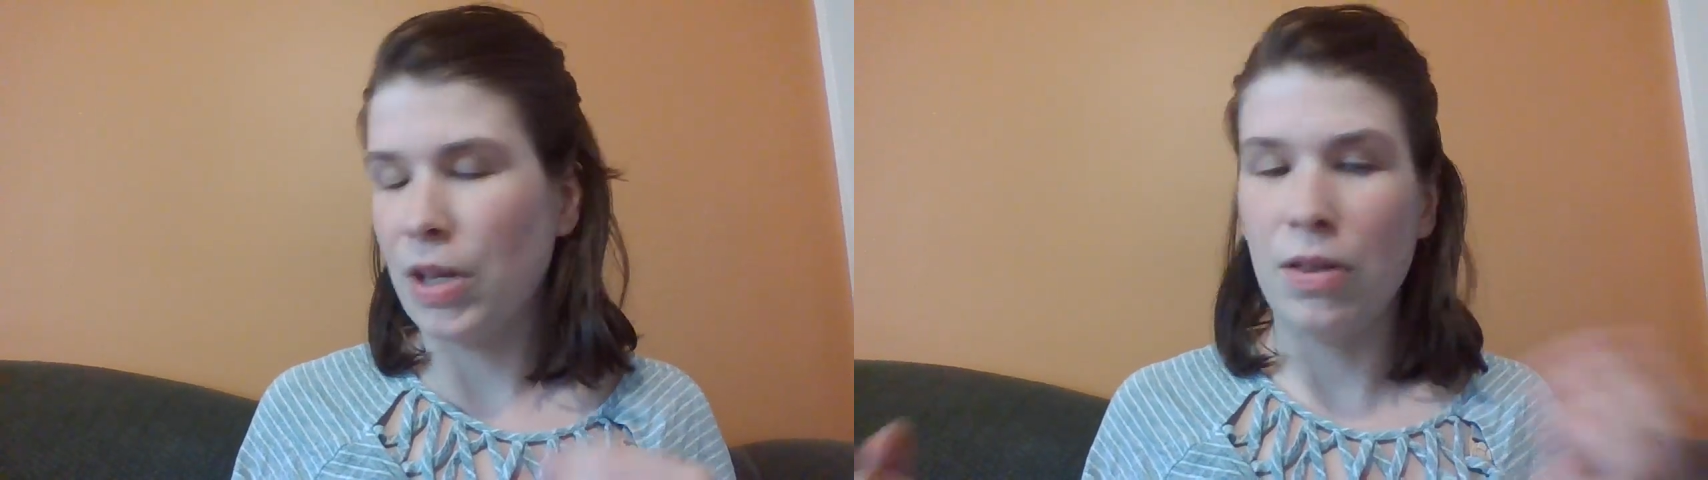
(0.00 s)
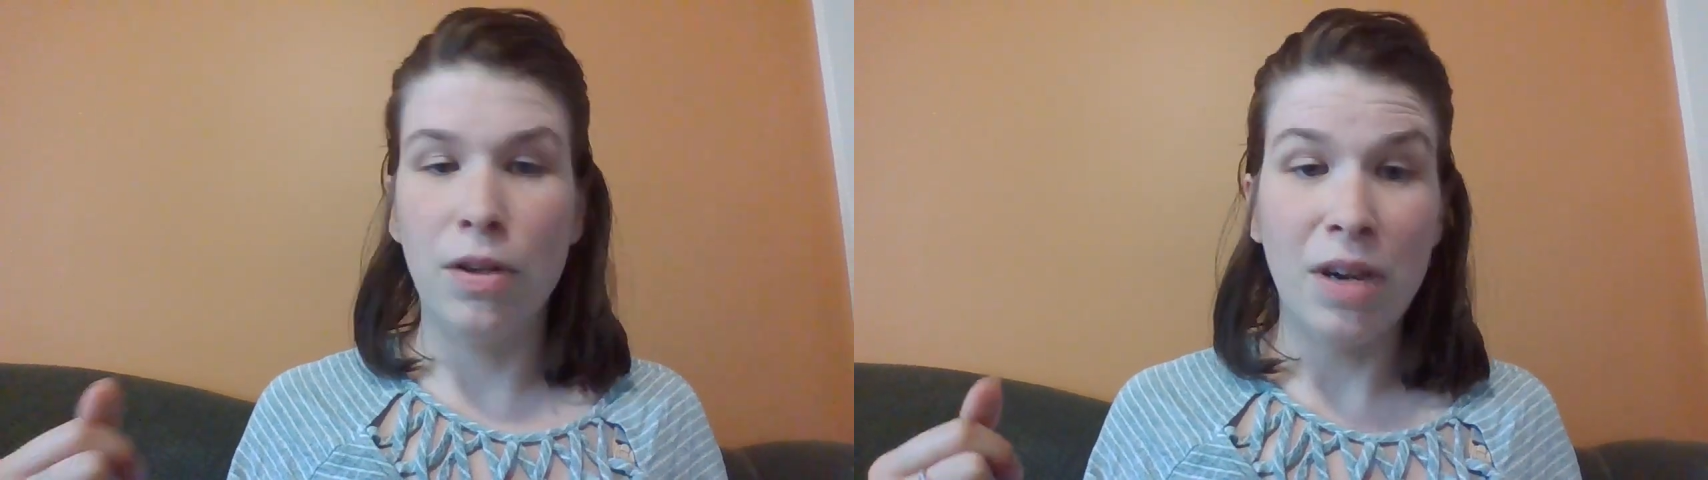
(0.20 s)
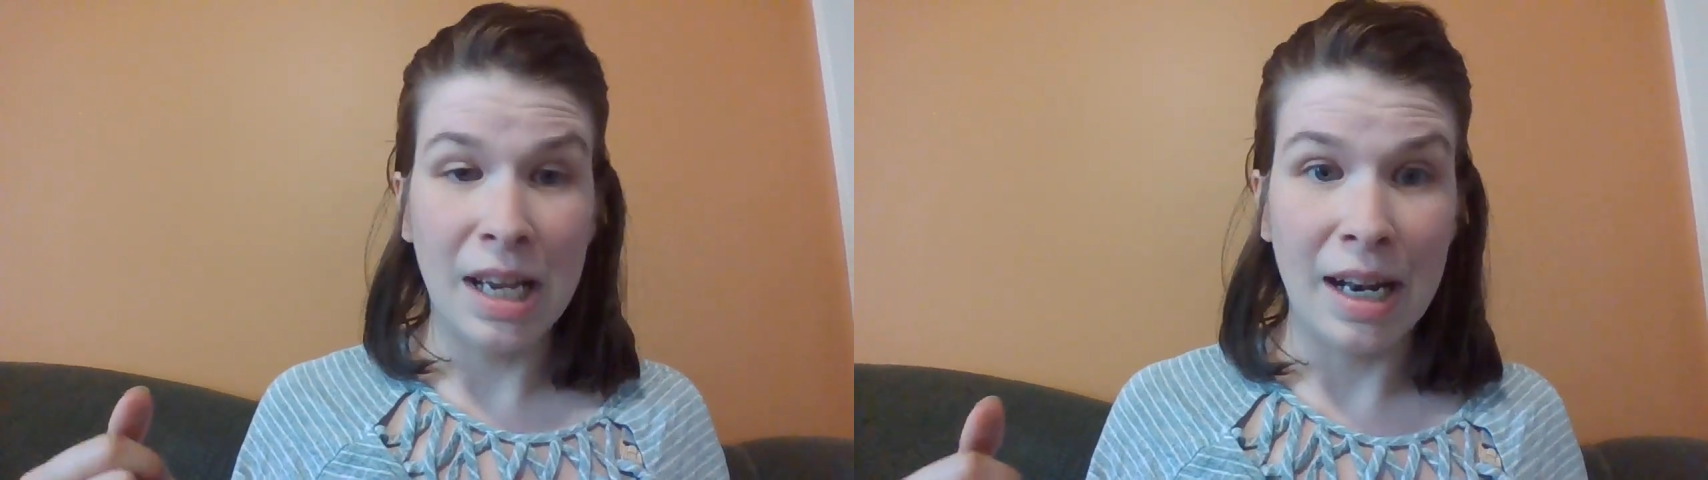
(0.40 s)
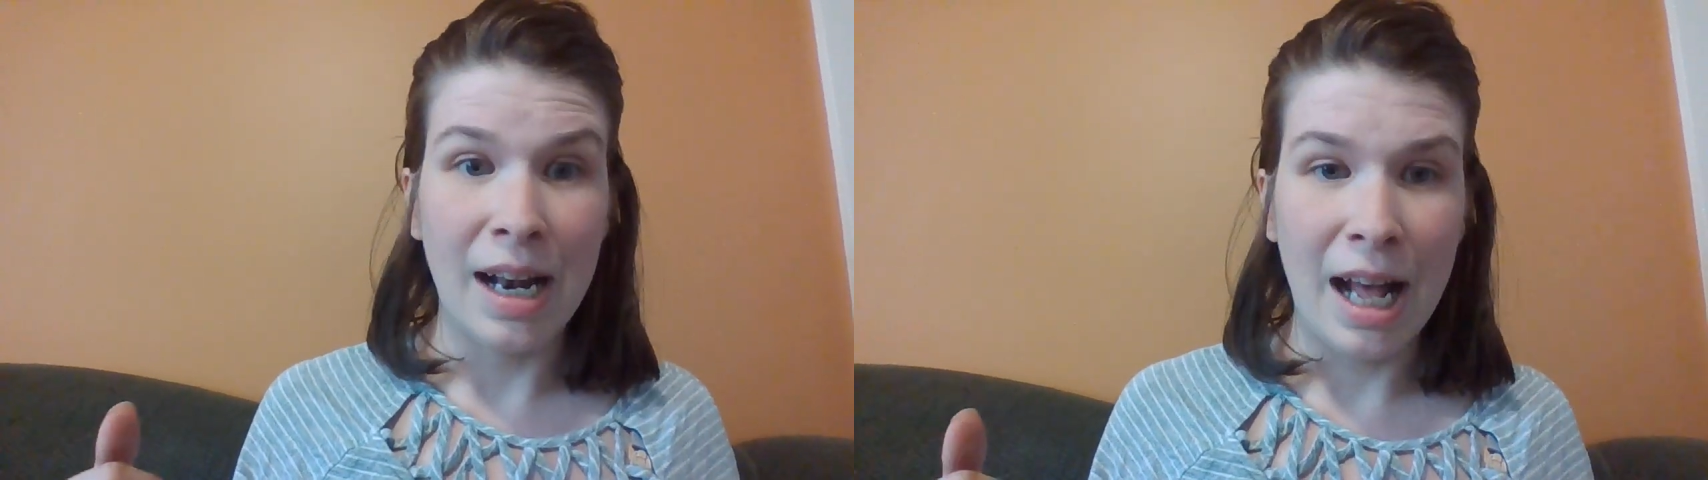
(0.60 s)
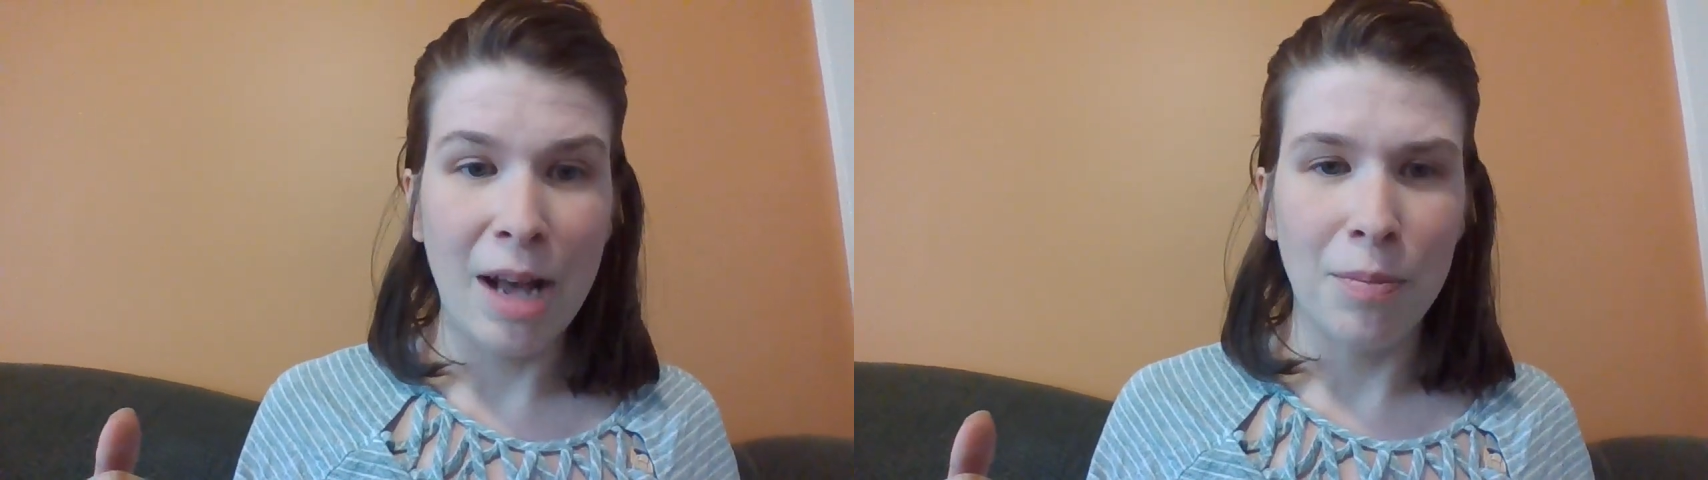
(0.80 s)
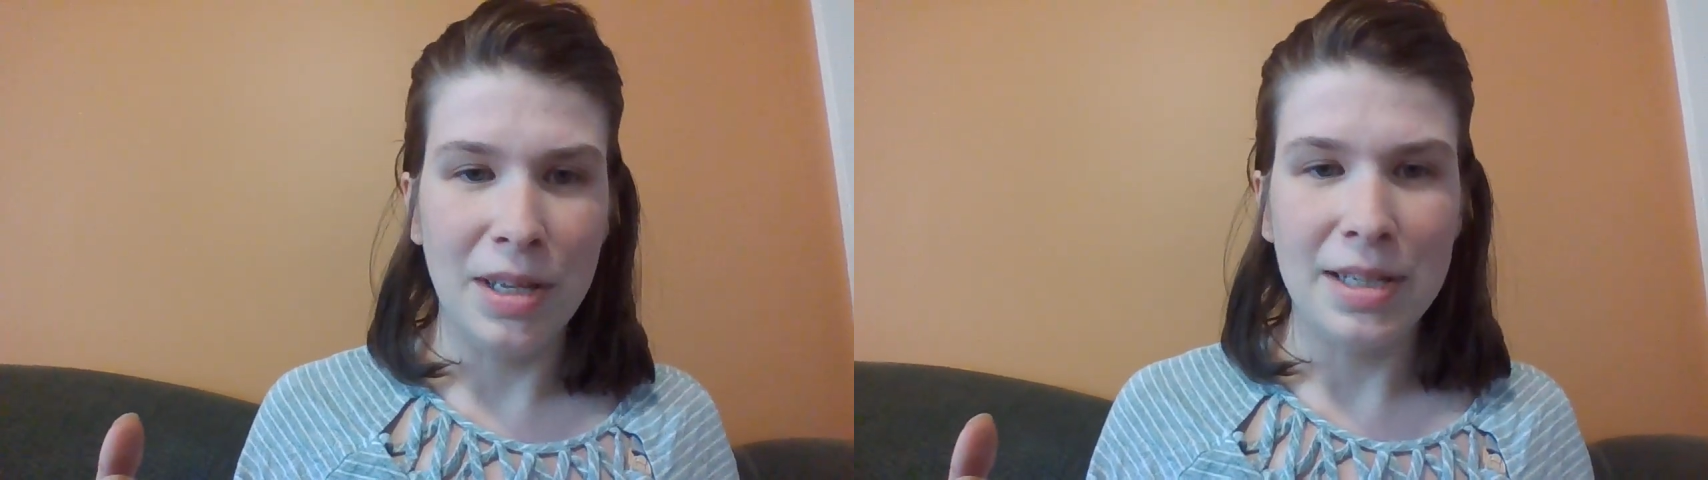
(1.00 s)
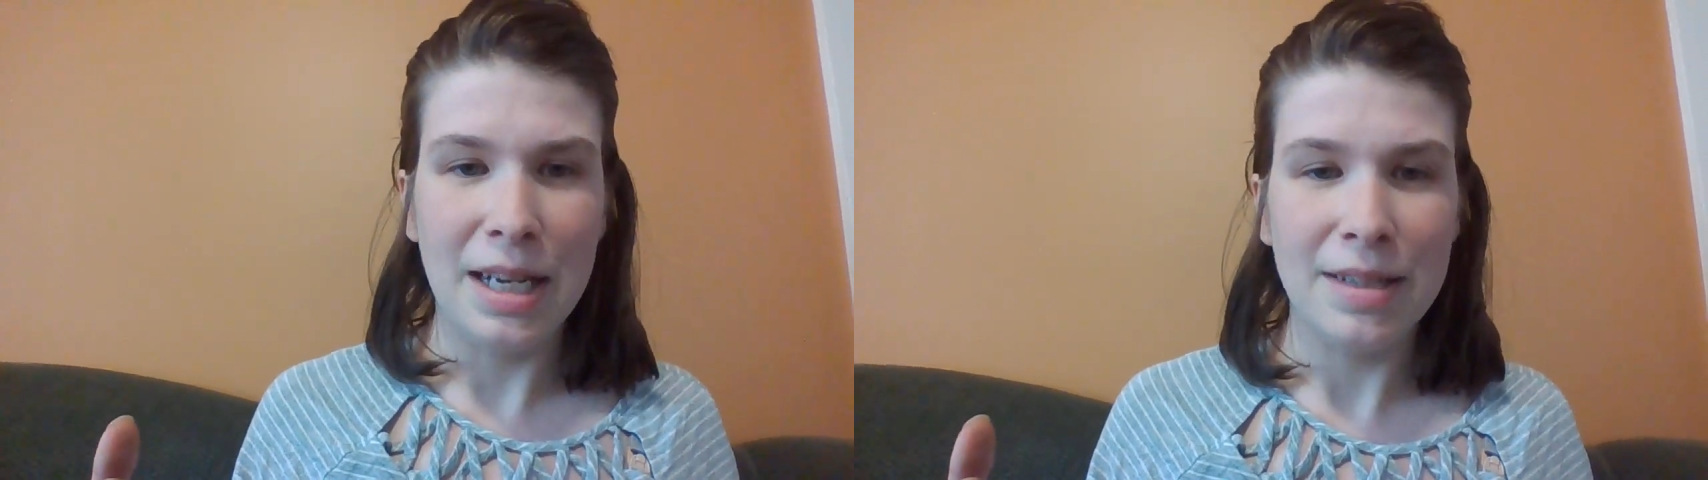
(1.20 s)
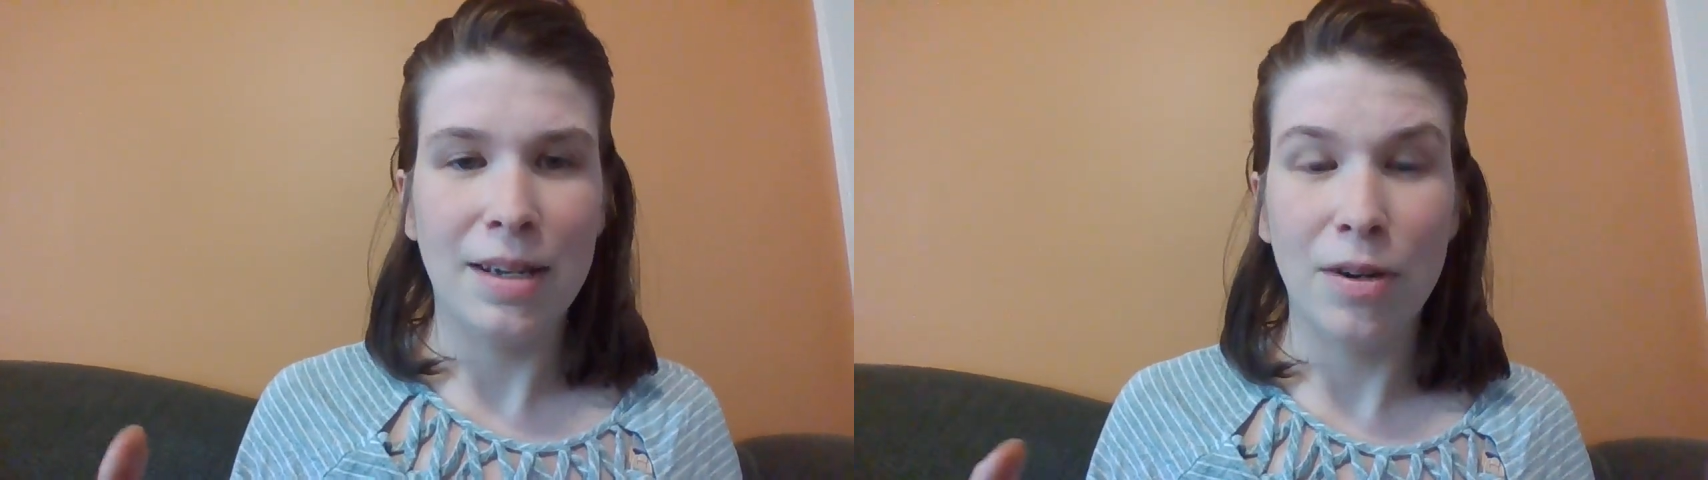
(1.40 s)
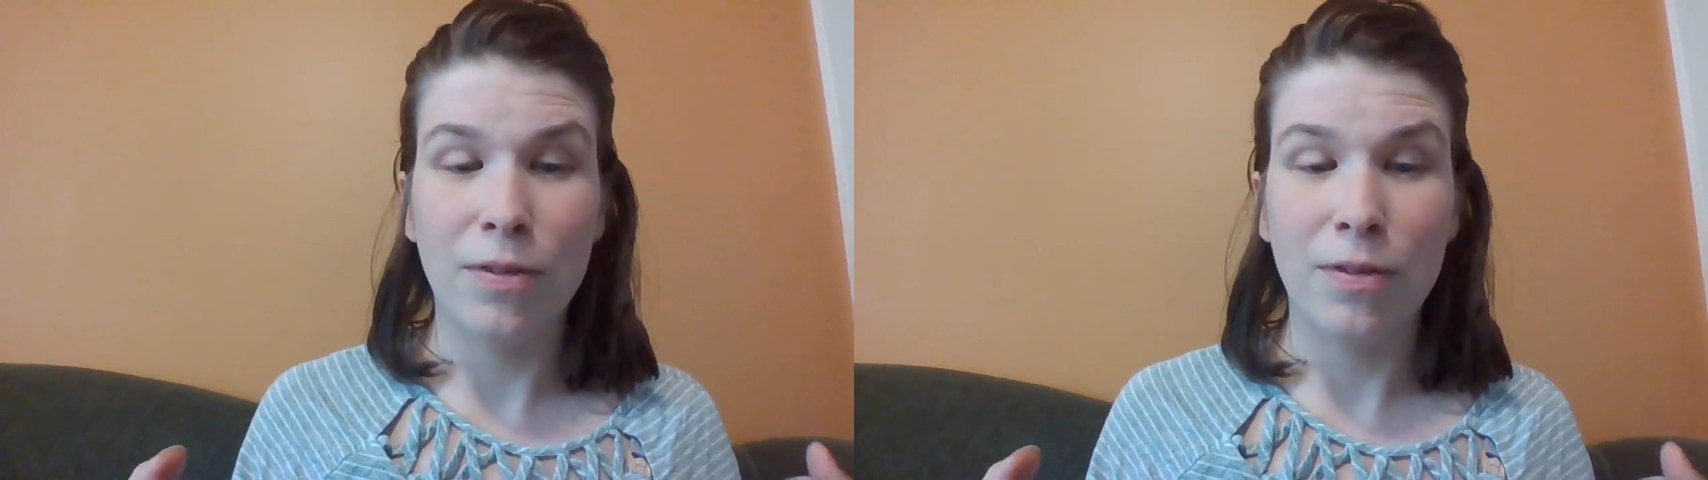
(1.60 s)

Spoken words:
although you can get an app these days on your